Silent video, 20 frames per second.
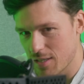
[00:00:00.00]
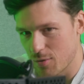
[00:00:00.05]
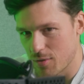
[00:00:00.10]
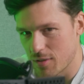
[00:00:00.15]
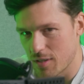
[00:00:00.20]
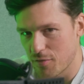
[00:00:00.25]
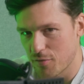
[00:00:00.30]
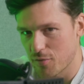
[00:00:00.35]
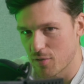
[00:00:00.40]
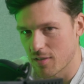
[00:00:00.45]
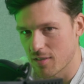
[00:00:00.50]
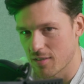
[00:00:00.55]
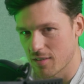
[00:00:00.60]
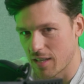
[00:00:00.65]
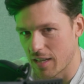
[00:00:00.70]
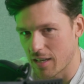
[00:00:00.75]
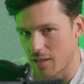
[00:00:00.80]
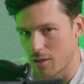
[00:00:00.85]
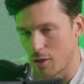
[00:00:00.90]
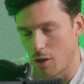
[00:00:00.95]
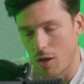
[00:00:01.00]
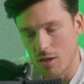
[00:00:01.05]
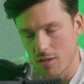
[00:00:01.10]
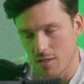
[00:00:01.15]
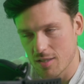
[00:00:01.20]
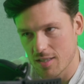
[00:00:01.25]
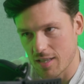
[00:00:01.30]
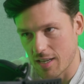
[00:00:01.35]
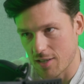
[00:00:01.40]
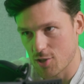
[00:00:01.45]
so different like
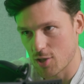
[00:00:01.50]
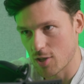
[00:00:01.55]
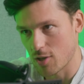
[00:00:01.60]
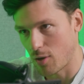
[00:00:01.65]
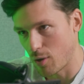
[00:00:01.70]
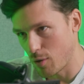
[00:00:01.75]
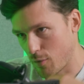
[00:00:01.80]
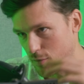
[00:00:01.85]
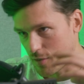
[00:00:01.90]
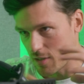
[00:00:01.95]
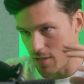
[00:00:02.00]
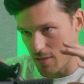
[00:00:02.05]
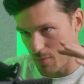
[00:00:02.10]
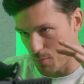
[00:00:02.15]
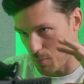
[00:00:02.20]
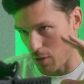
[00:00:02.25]
laws touching all of these